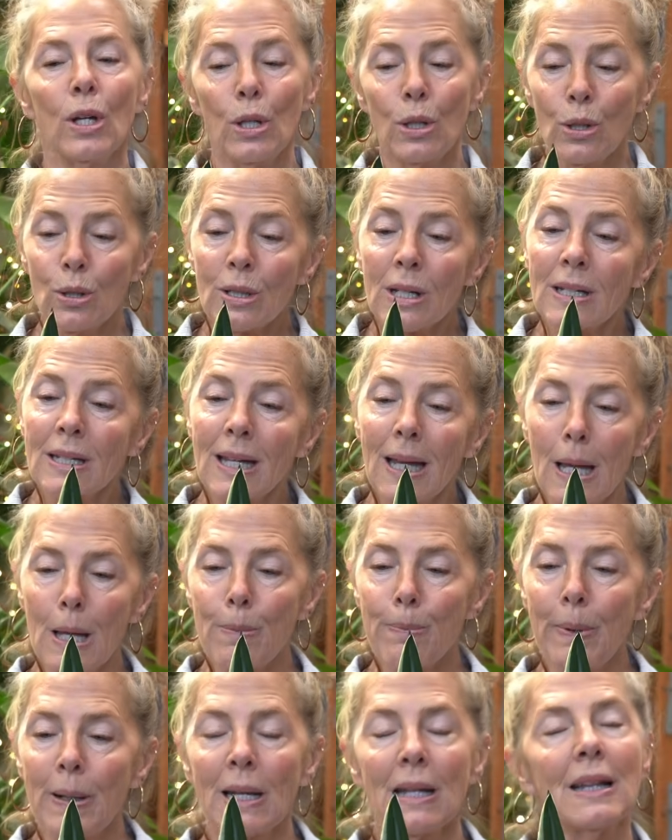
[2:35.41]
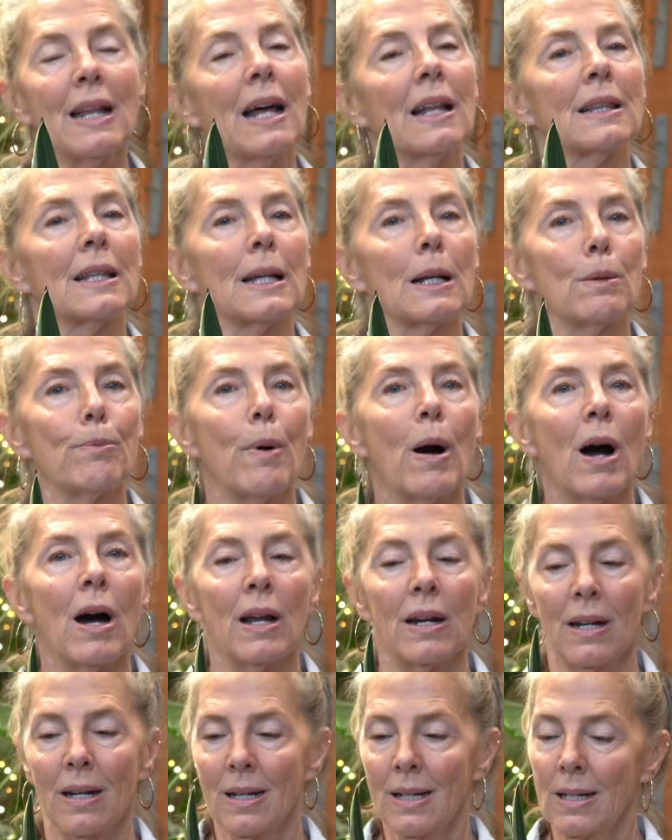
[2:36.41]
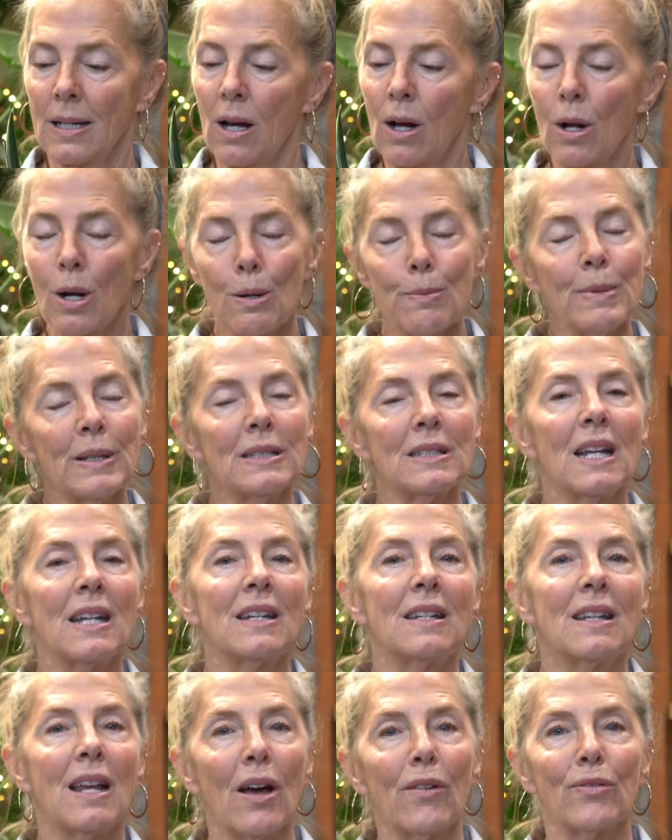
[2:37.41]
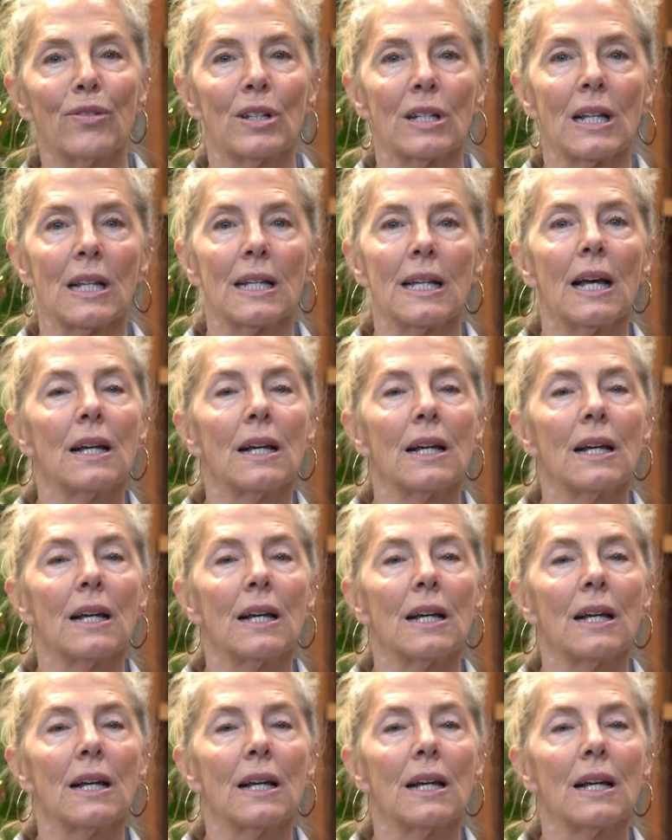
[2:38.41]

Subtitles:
you can keep it in that little pot almost indefinitely